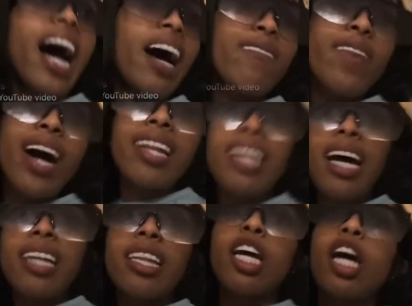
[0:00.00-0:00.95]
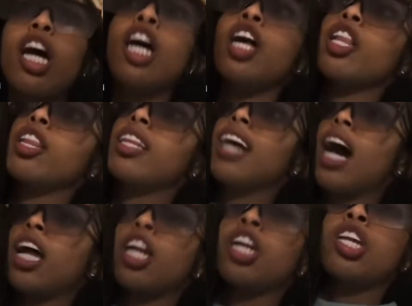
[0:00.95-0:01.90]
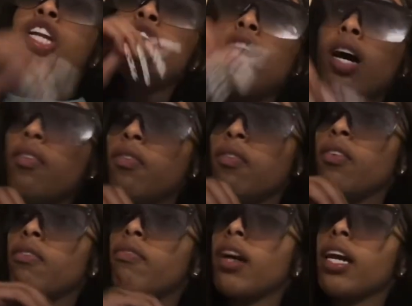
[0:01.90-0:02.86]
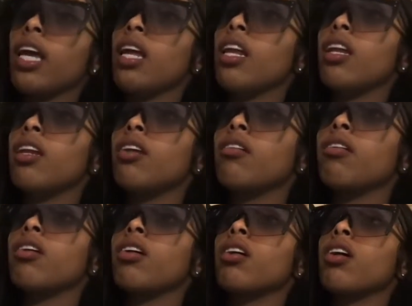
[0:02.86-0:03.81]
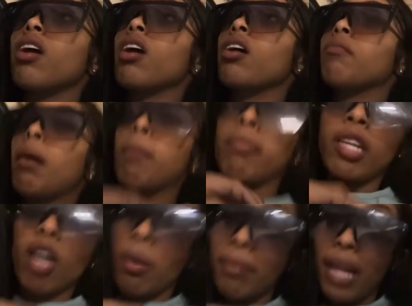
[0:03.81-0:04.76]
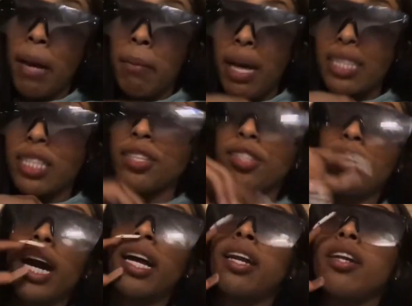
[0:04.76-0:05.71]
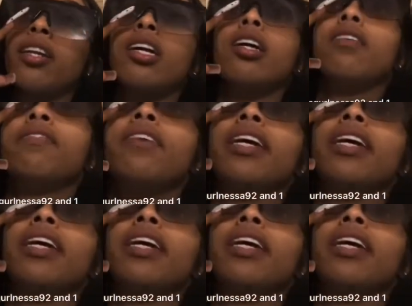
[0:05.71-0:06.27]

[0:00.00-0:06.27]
I finally got enough fucking... My sister got enough